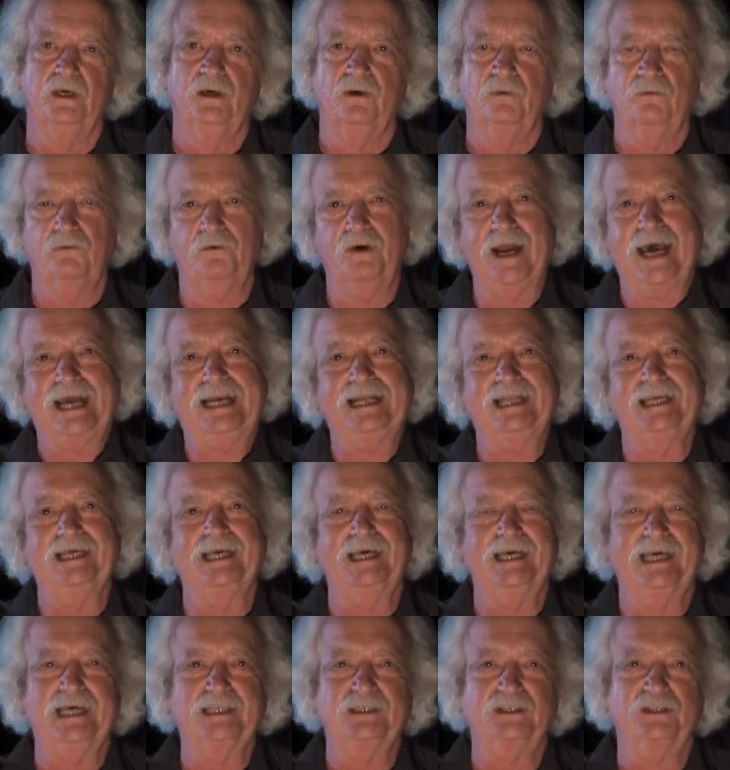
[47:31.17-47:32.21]
rattling
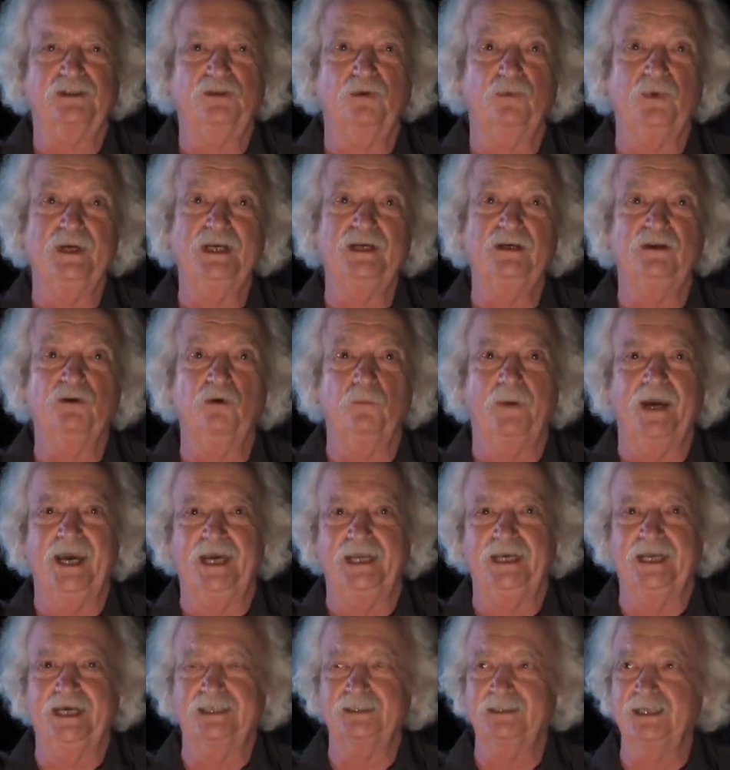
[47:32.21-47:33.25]
against the window
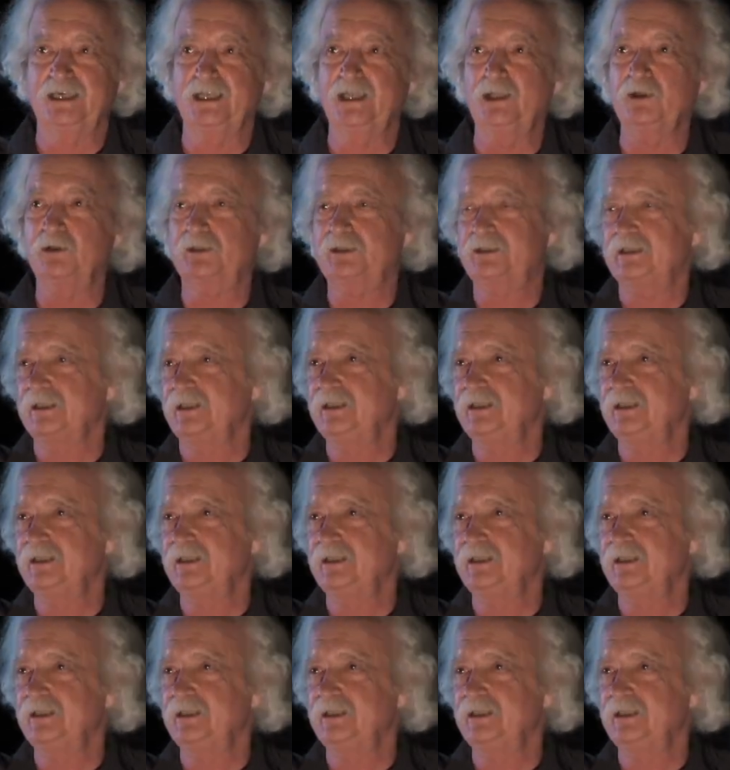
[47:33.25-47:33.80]
pane as they looked